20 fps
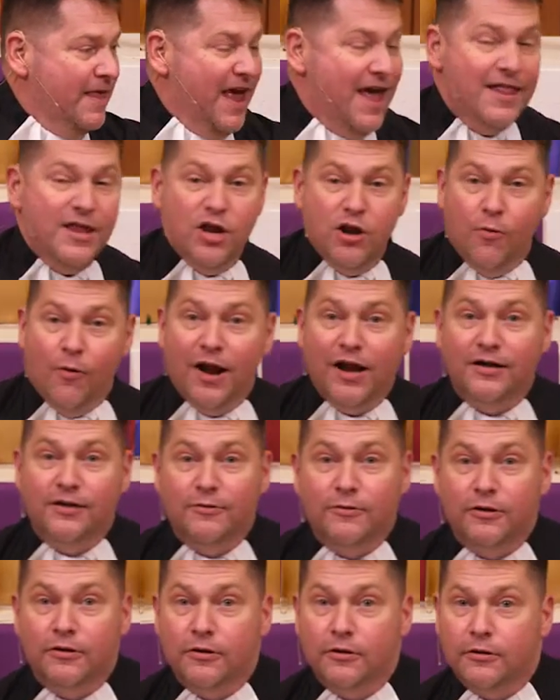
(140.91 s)
And you know
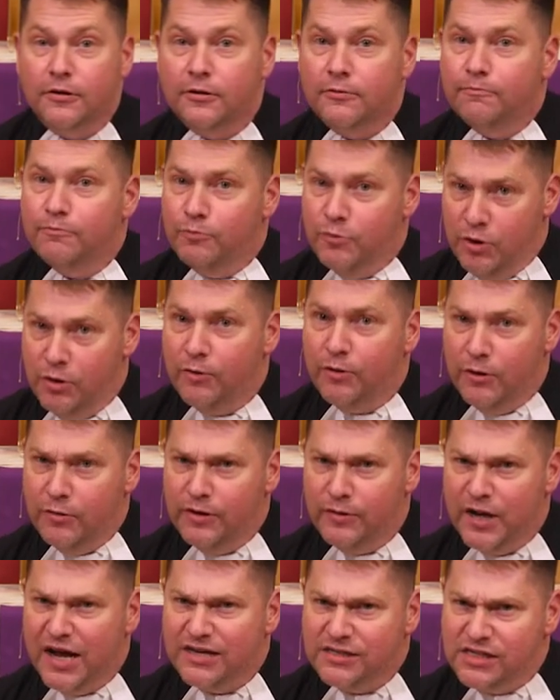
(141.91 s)
what?
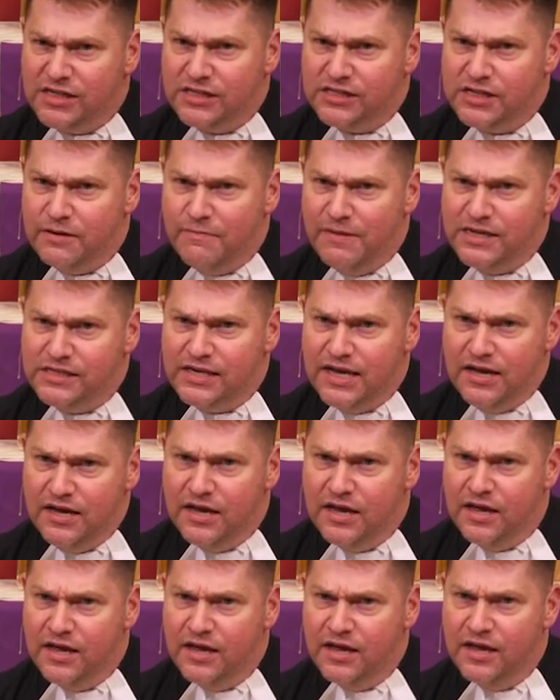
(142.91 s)
What else is it
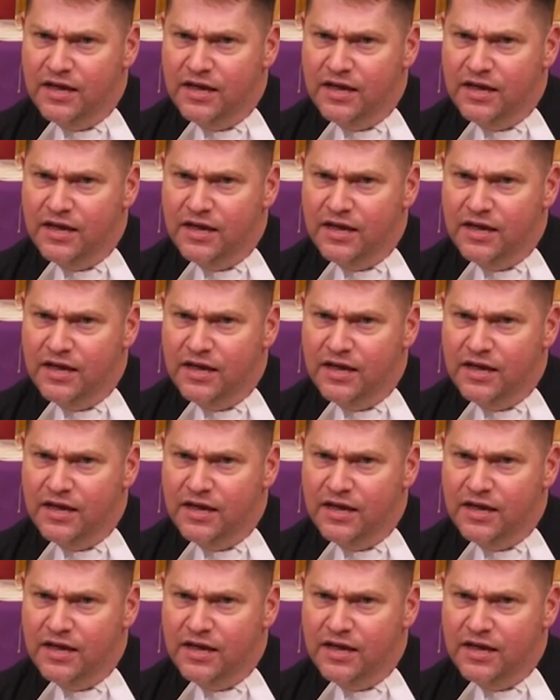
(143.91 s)
missing?